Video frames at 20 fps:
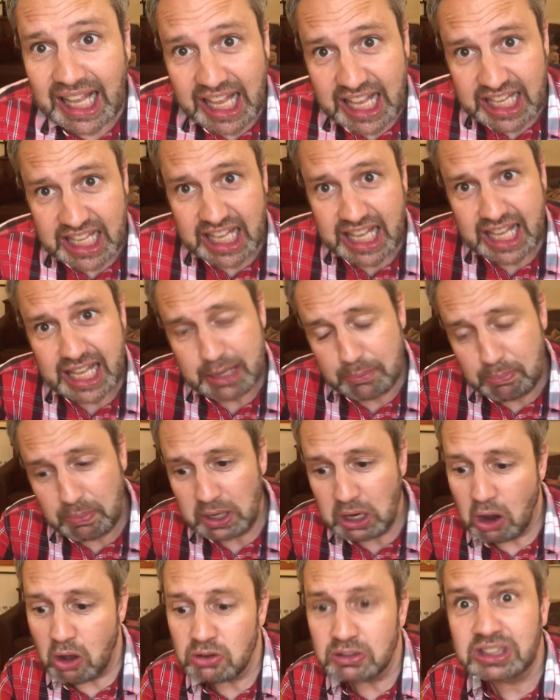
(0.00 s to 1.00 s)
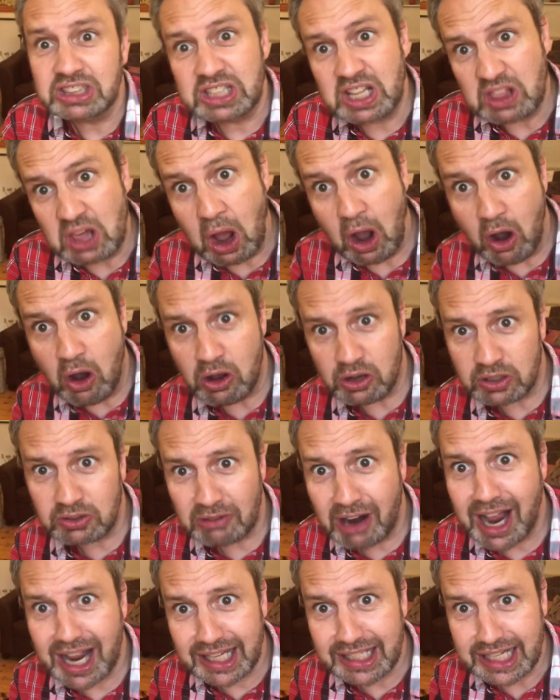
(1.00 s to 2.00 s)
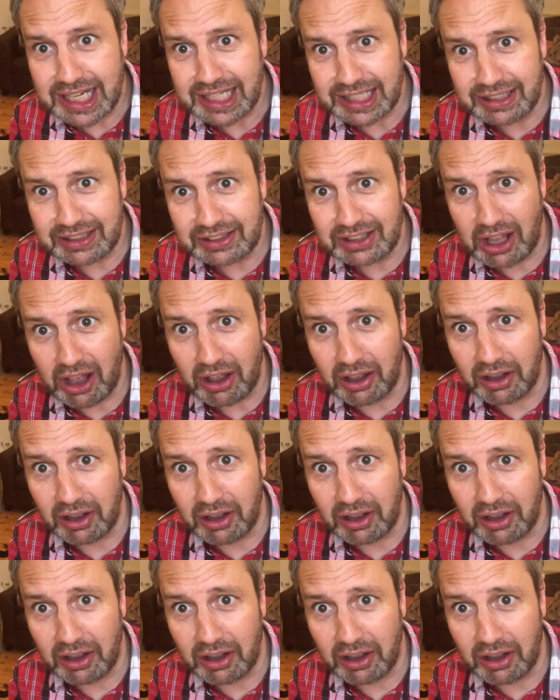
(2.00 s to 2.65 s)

He belongs to the horse riding, sir.